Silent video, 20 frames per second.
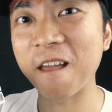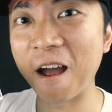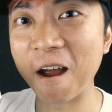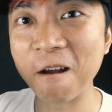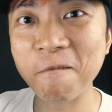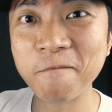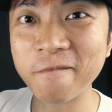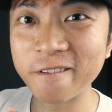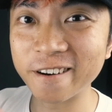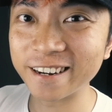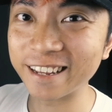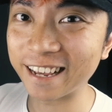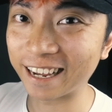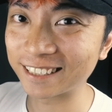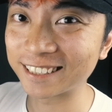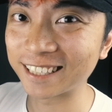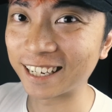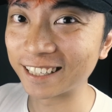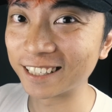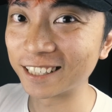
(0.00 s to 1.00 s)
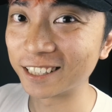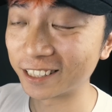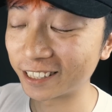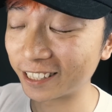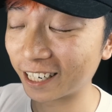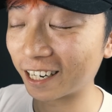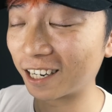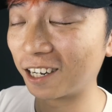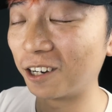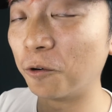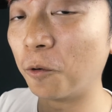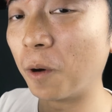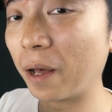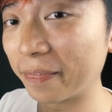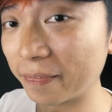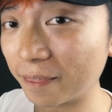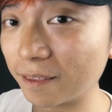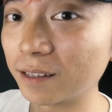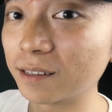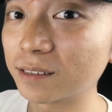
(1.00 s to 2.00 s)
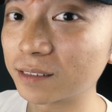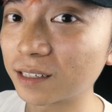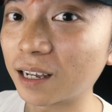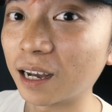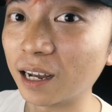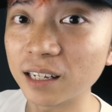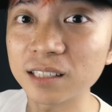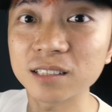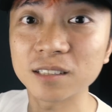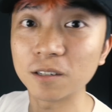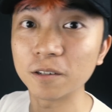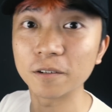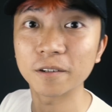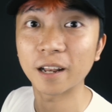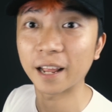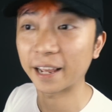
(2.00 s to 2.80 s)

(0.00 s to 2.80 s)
I'm really excited to check out what these cards look